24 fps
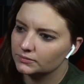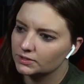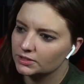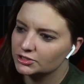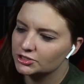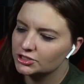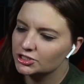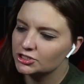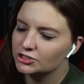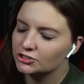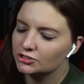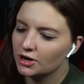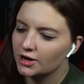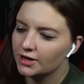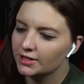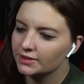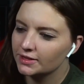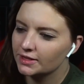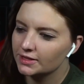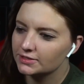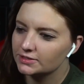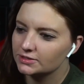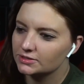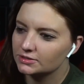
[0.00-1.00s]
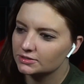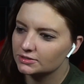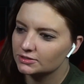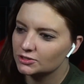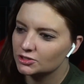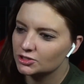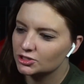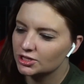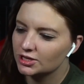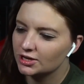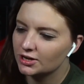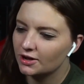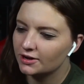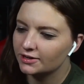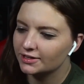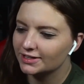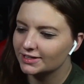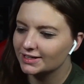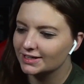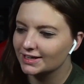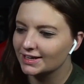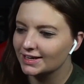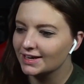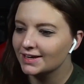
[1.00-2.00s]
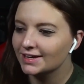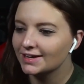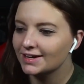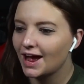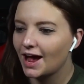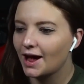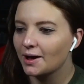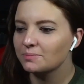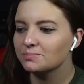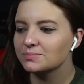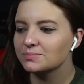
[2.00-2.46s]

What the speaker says: She's trying that shit on again? I'm